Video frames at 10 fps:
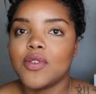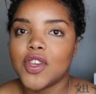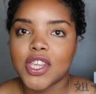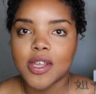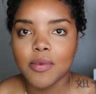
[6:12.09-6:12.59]
it was
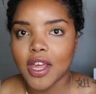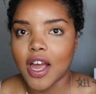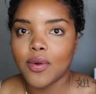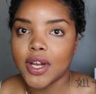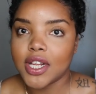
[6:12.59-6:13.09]
just something
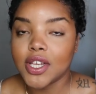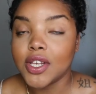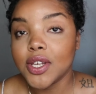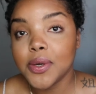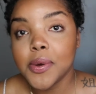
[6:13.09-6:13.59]
I wanted to
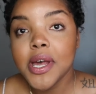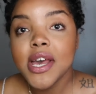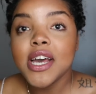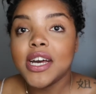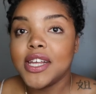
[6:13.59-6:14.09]
do,
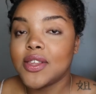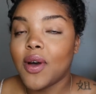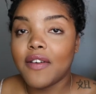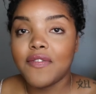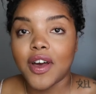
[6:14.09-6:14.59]
and
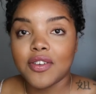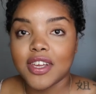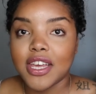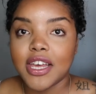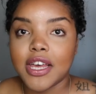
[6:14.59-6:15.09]
so I found
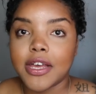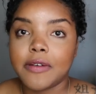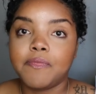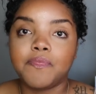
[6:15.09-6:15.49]
a gig,